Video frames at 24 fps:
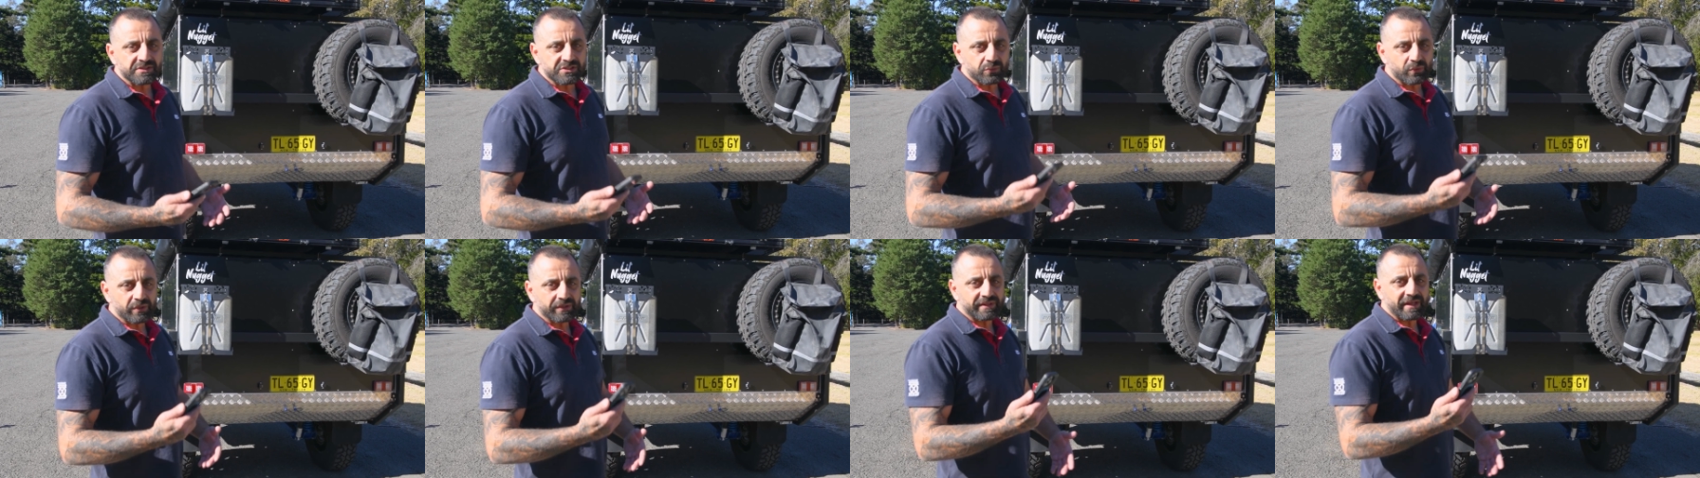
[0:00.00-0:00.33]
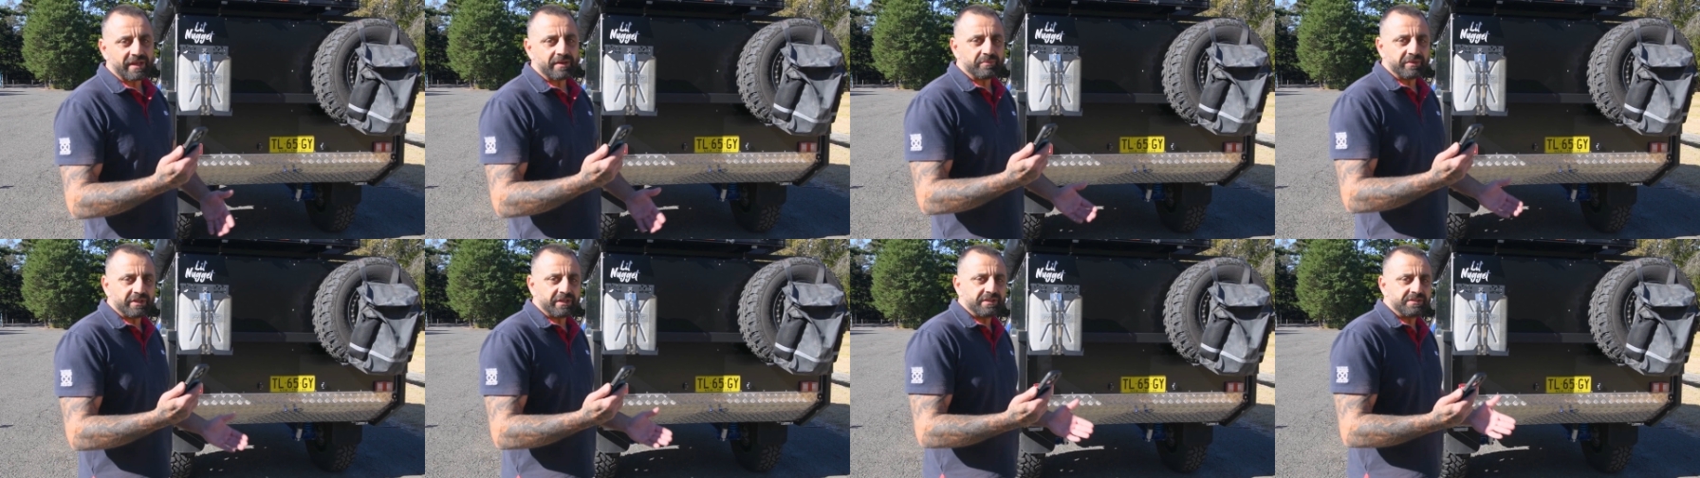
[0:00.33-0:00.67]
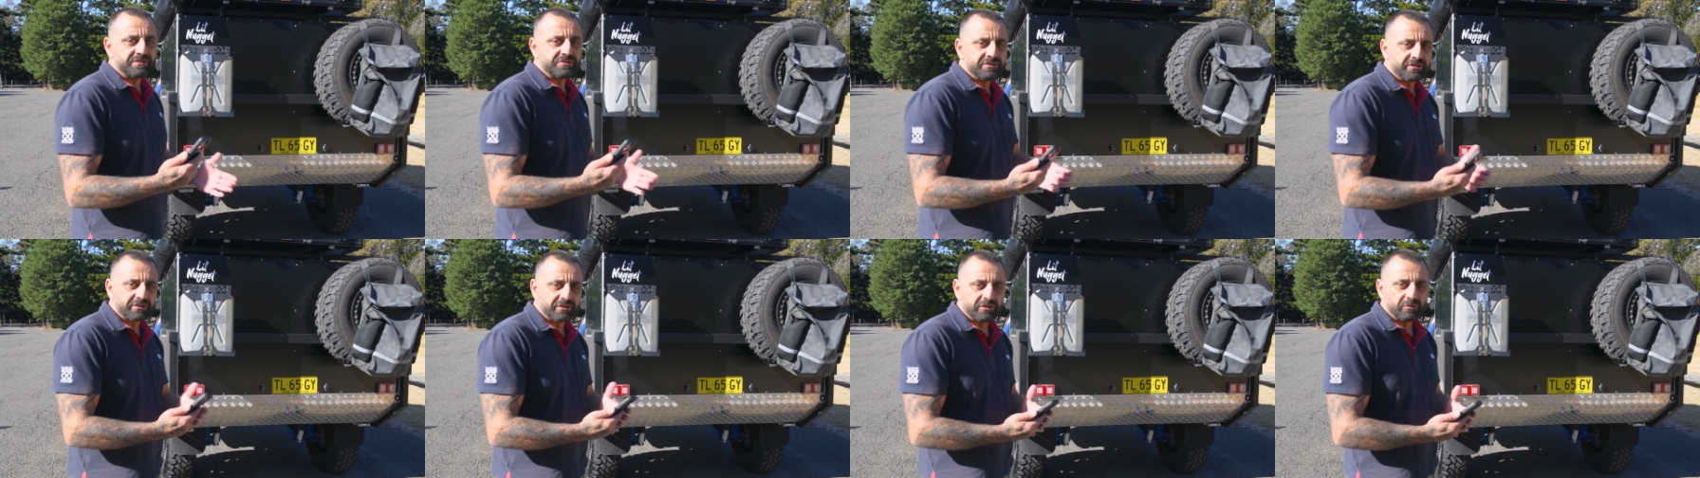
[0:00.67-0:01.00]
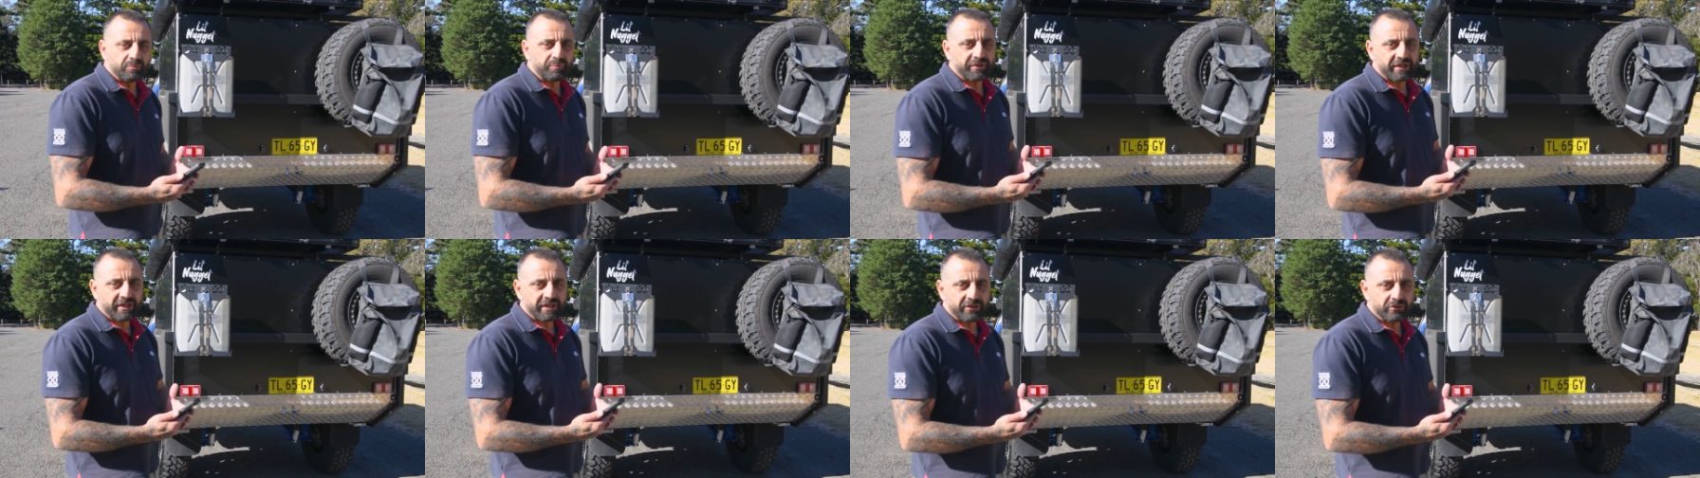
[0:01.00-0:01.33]
So what that means, you
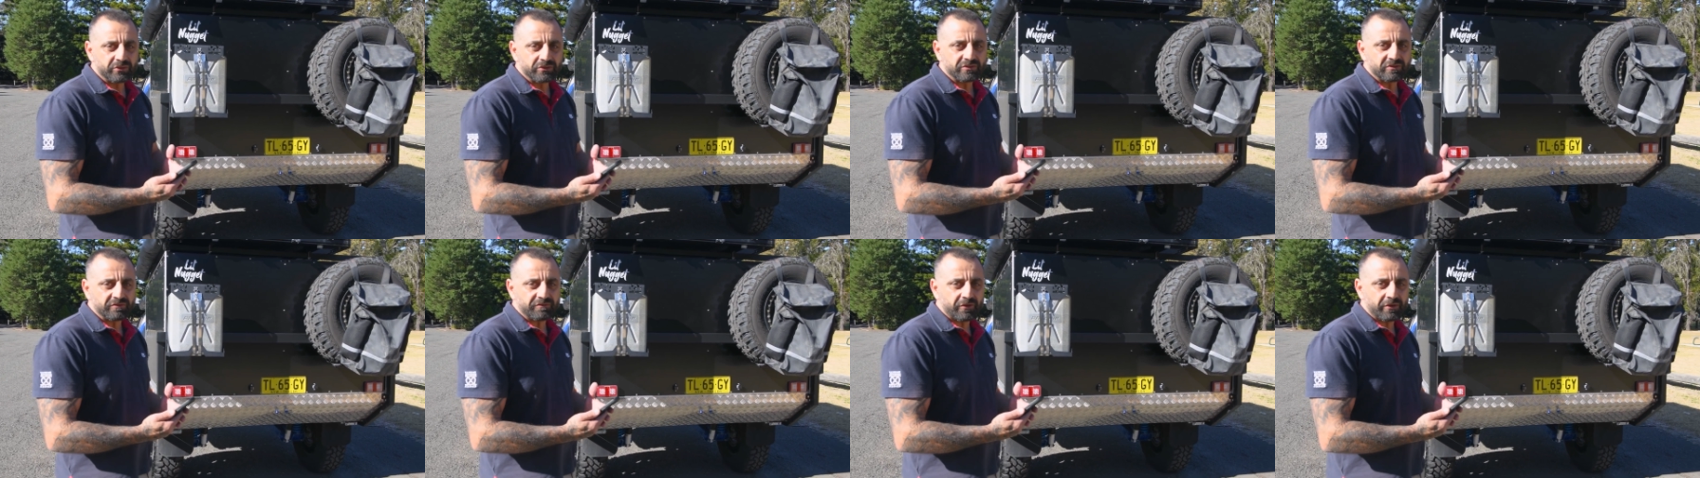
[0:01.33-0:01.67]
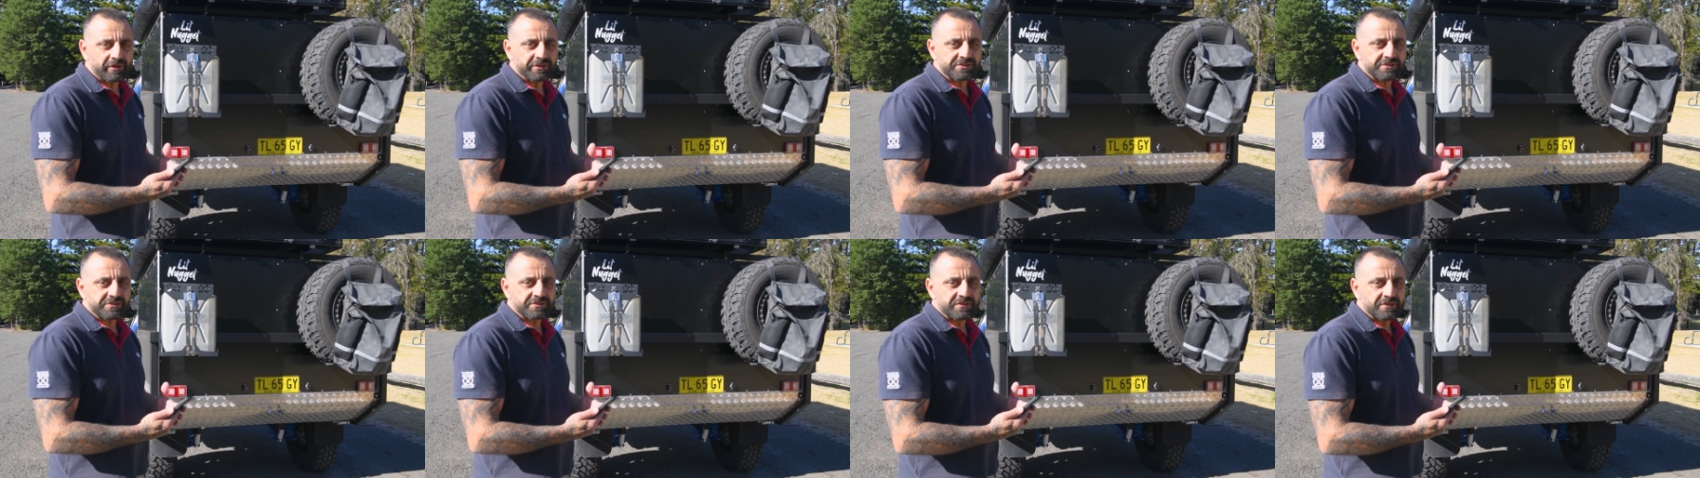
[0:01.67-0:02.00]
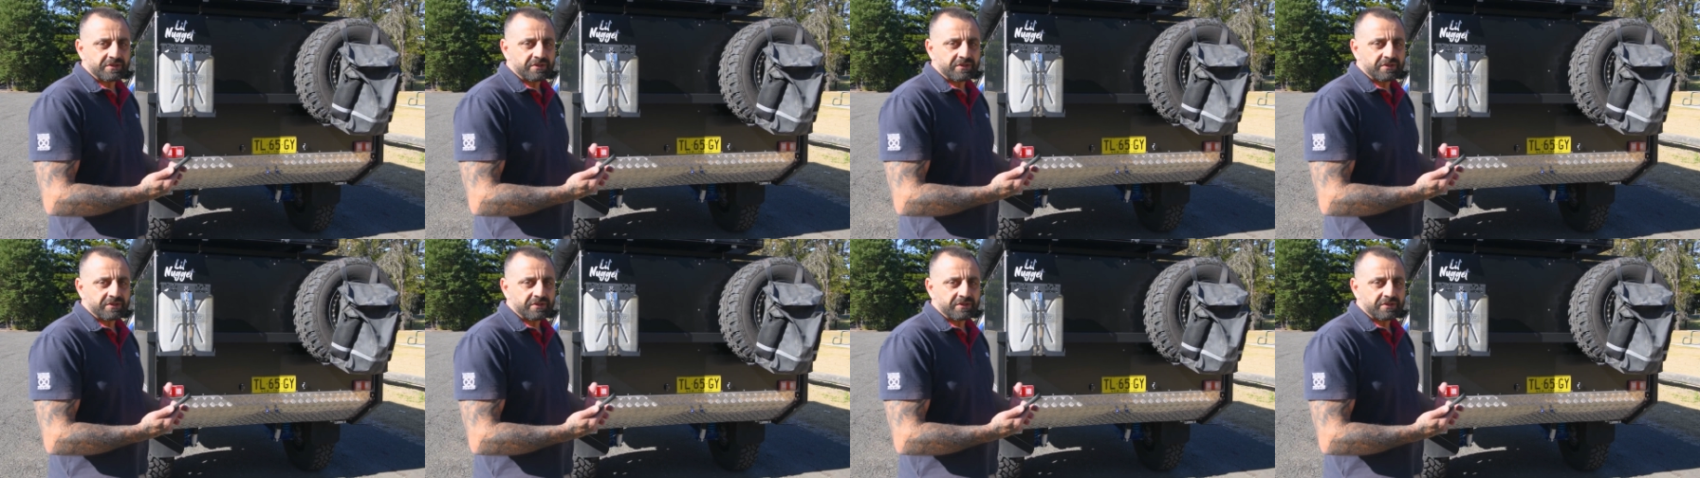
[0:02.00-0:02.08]
can pair your device